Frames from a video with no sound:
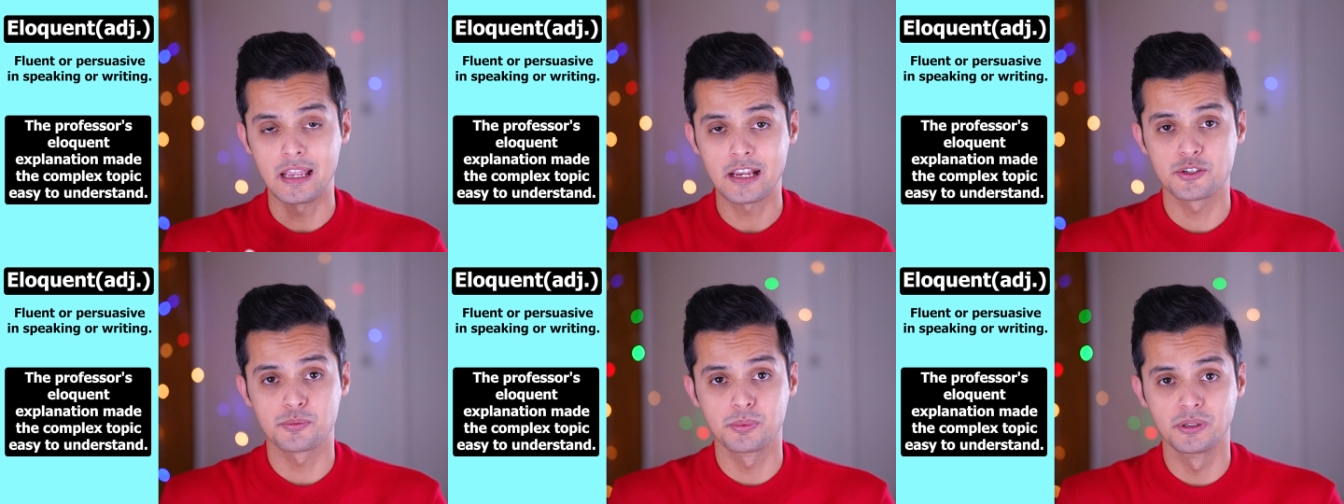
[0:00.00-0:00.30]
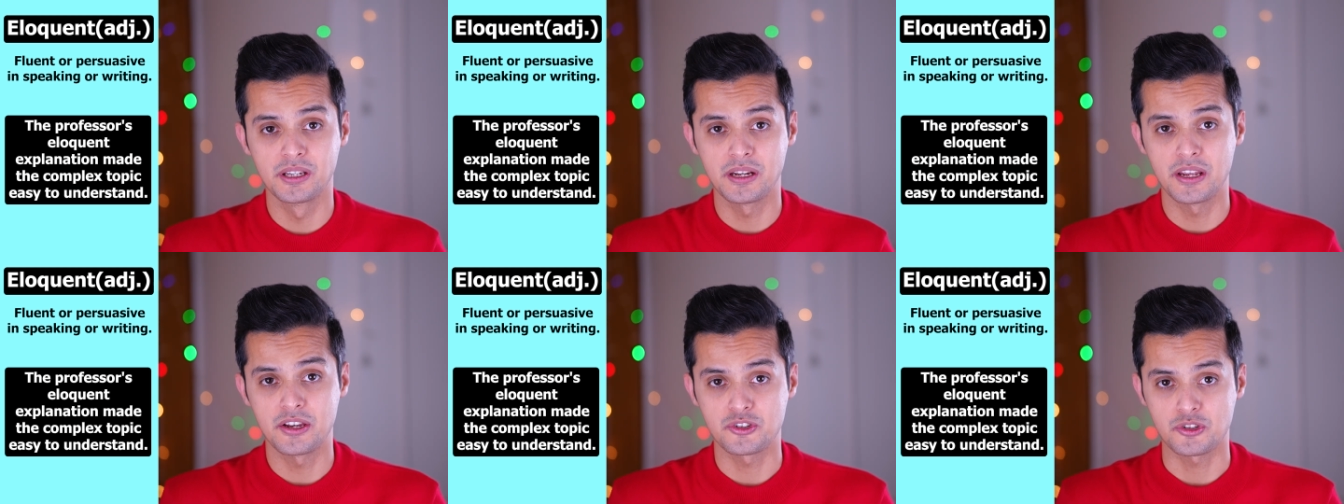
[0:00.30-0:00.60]

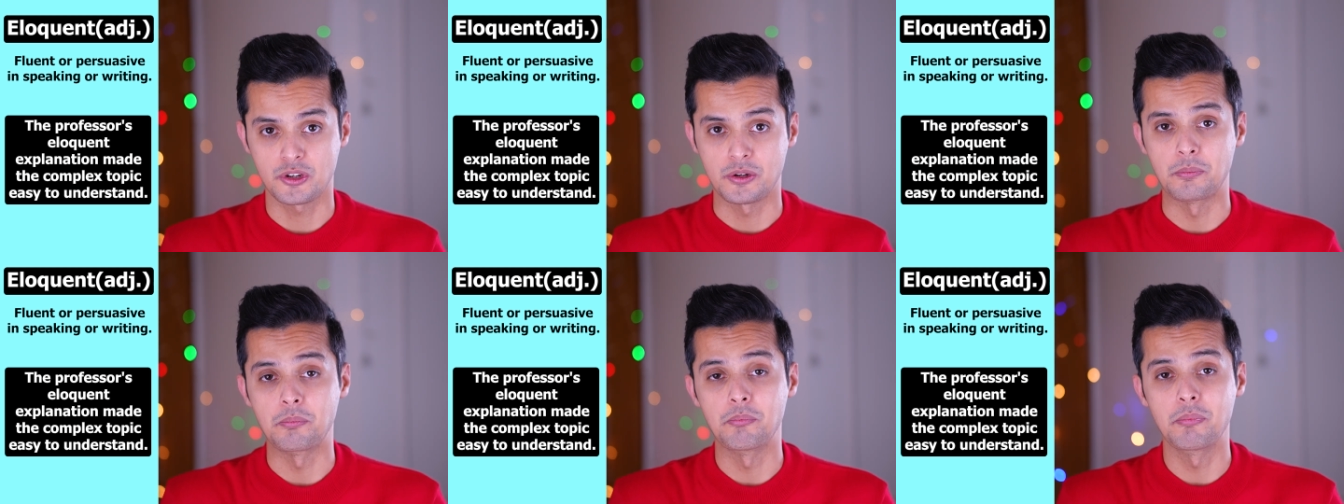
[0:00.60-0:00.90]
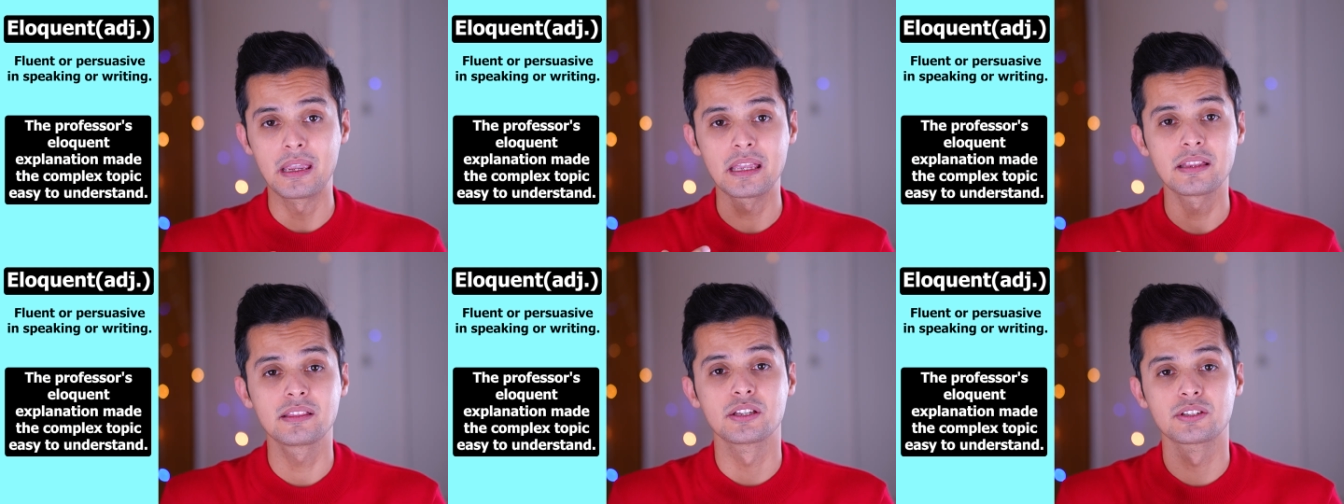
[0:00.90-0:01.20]
explanation
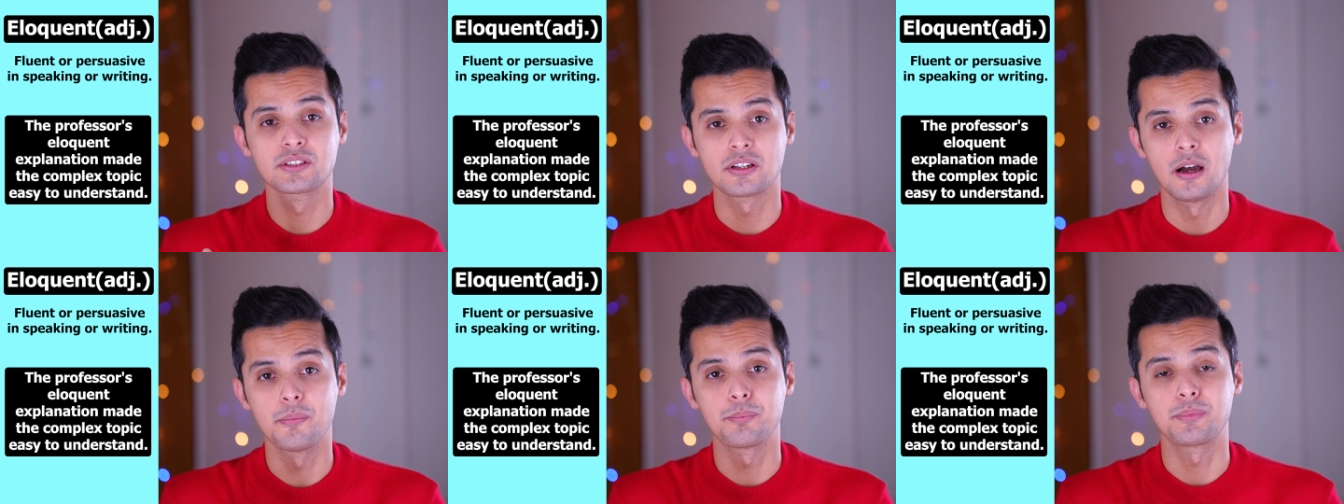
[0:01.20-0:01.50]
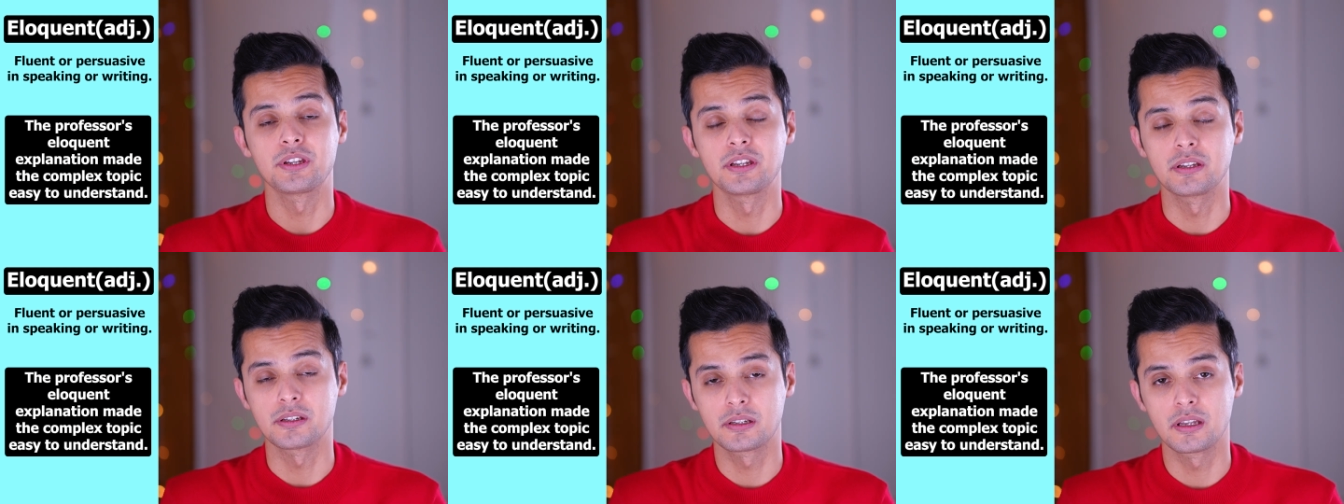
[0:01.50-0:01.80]
made the
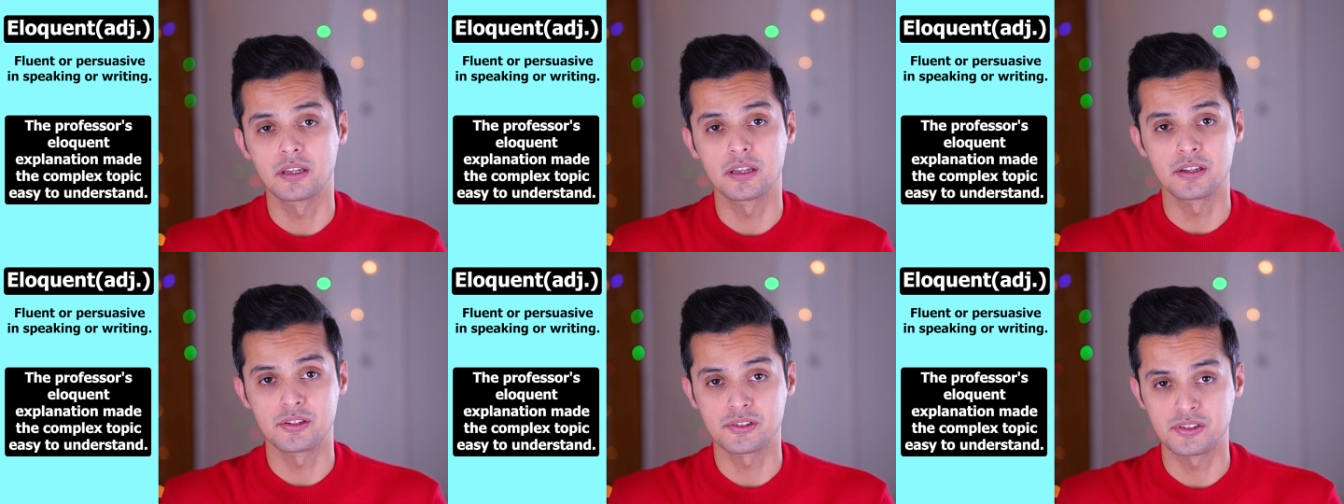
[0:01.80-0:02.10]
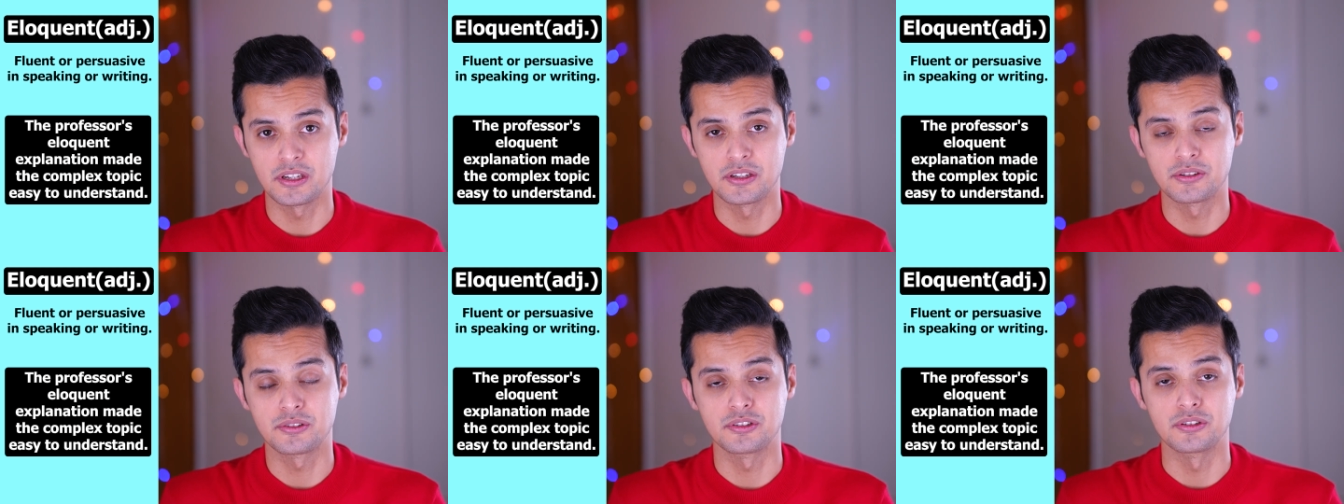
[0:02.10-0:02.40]
topic
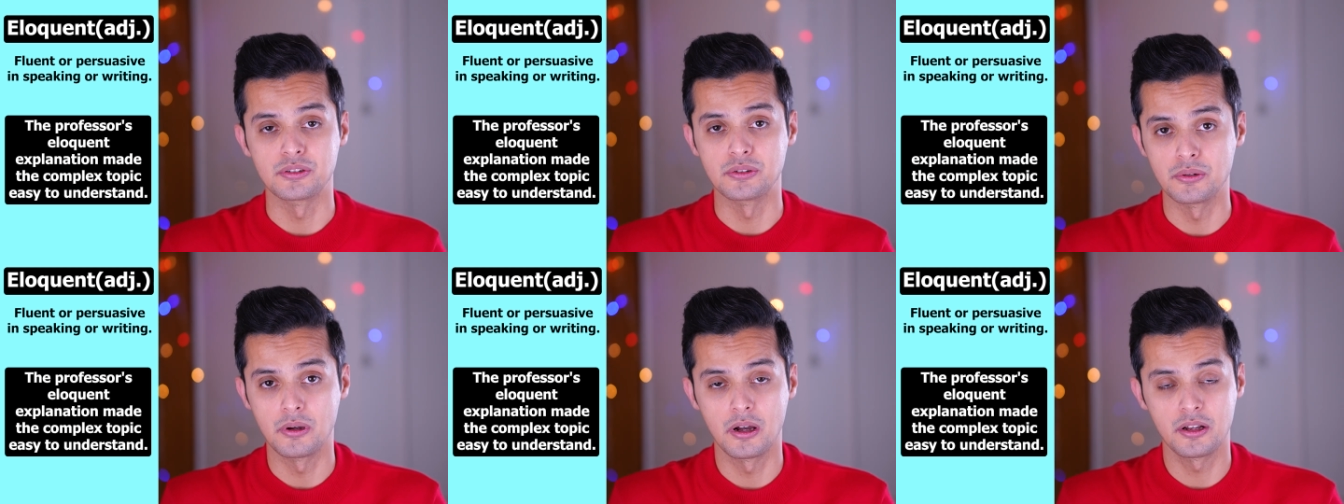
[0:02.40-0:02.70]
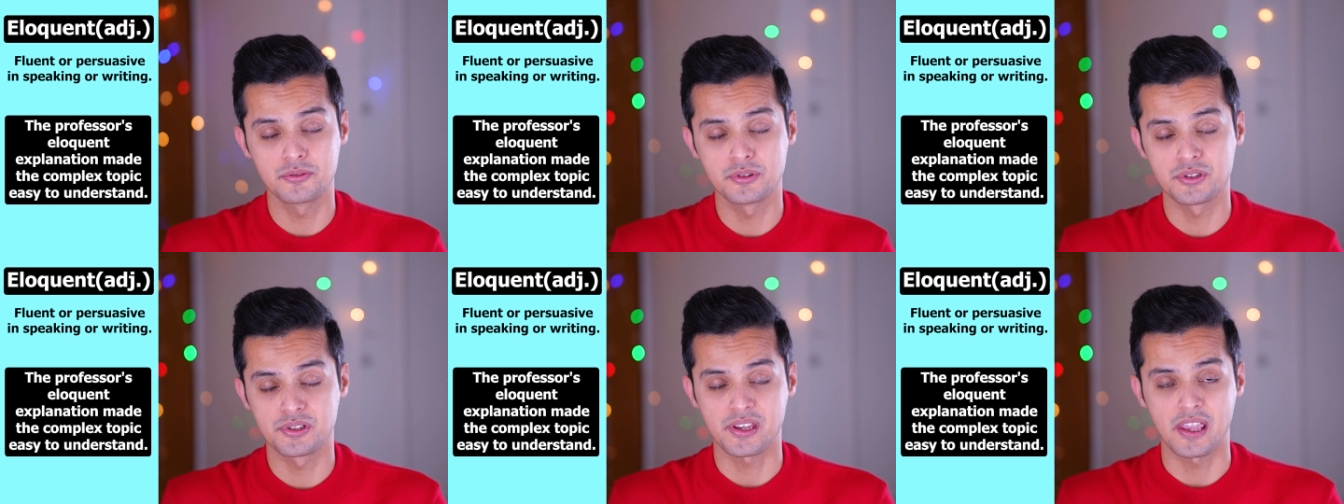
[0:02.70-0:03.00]
easy to
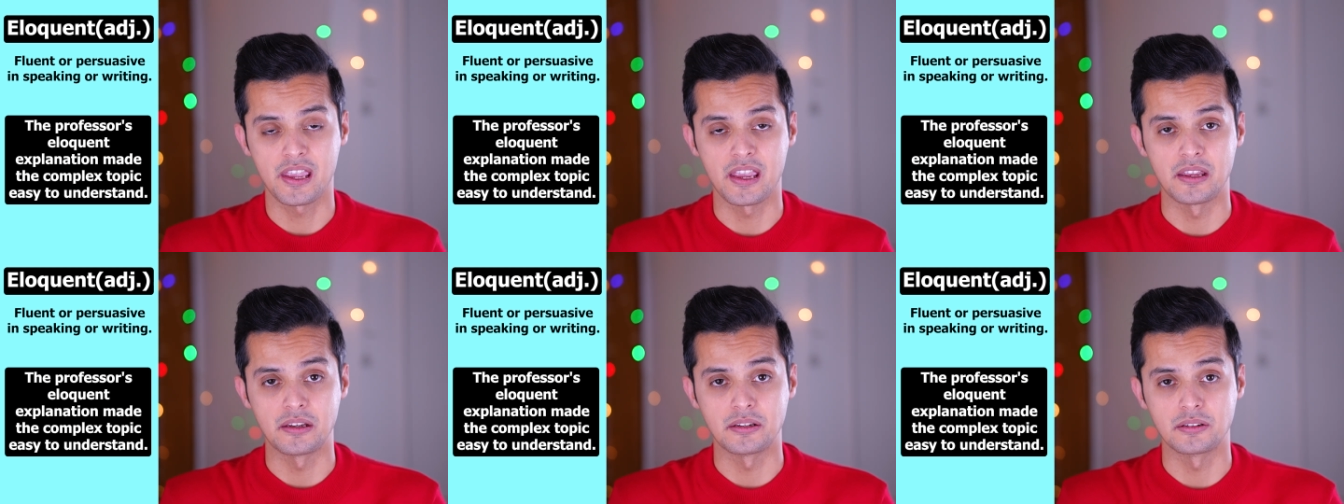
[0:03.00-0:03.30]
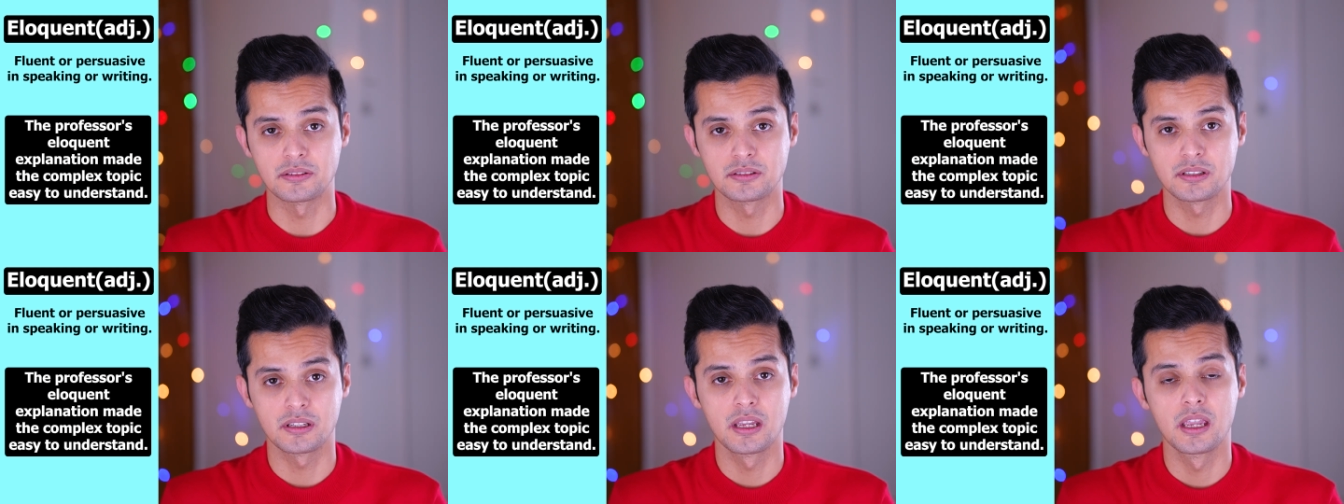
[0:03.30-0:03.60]

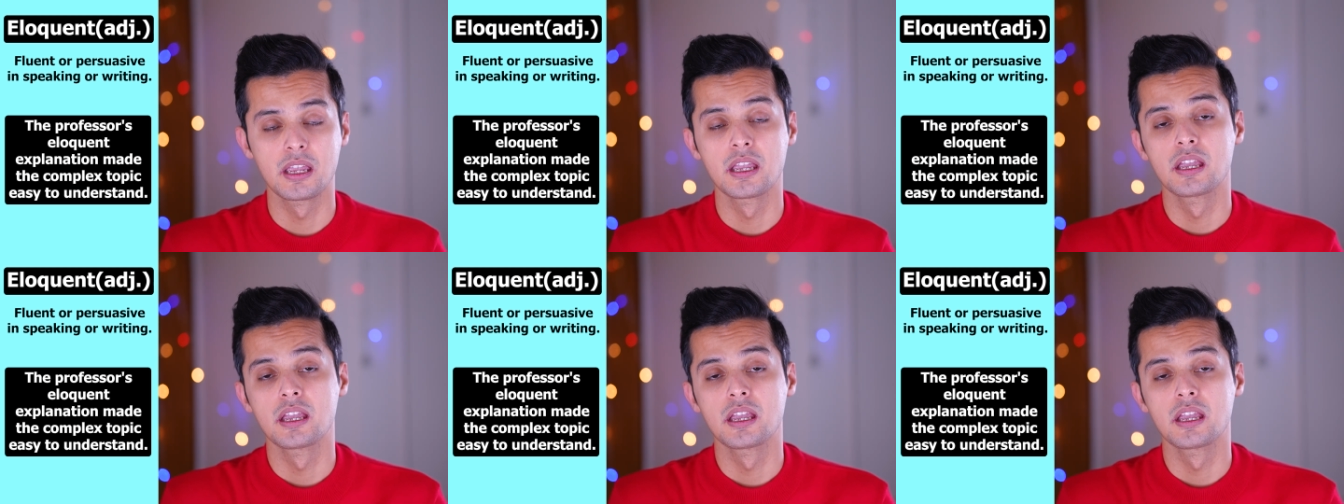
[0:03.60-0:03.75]
understand.